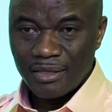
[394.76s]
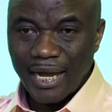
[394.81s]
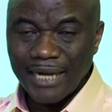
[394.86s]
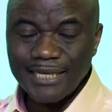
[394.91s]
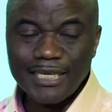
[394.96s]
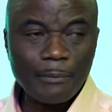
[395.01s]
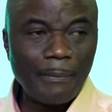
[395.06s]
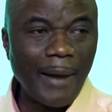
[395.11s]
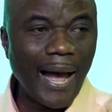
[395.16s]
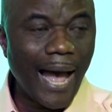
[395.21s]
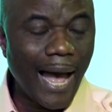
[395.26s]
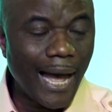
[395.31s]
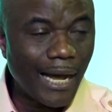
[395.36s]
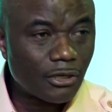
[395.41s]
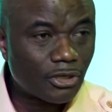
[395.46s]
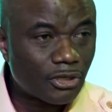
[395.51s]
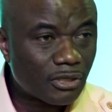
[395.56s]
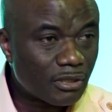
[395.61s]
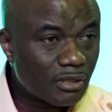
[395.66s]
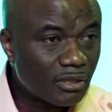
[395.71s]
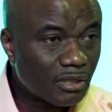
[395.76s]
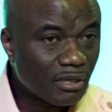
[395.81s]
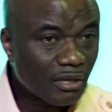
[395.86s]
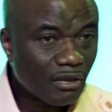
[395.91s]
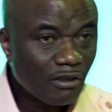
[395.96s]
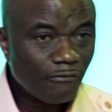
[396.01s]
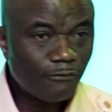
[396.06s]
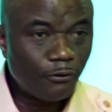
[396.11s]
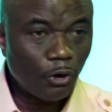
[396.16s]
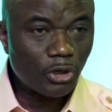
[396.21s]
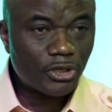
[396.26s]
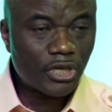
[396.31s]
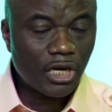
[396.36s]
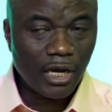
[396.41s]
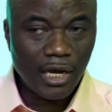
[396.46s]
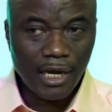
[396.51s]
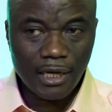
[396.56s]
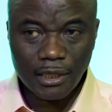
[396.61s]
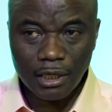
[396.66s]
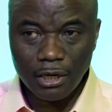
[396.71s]
That's about
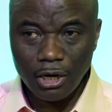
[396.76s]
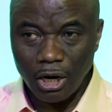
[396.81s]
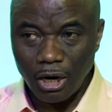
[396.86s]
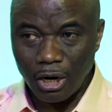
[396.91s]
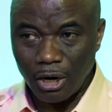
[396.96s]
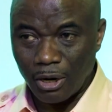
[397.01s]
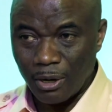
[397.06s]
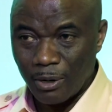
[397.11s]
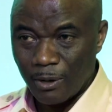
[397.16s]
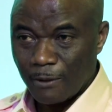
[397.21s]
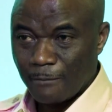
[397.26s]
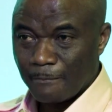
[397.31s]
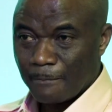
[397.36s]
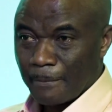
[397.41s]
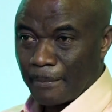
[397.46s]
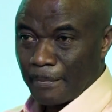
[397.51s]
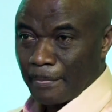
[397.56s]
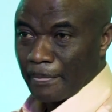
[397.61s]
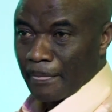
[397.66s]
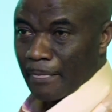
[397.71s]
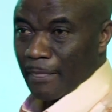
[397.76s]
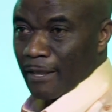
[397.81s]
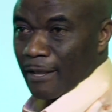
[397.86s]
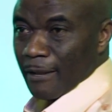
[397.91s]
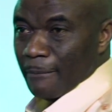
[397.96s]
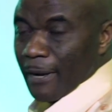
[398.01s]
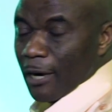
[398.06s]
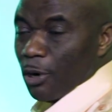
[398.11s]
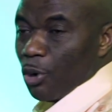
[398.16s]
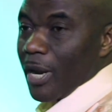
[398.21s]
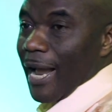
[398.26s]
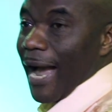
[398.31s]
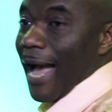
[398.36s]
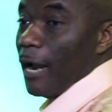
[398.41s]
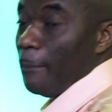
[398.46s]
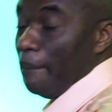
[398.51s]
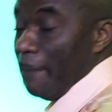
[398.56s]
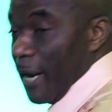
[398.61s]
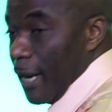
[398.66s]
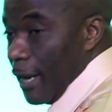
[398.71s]
40 years ago. But you
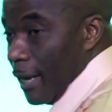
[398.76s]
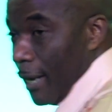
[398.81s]
can't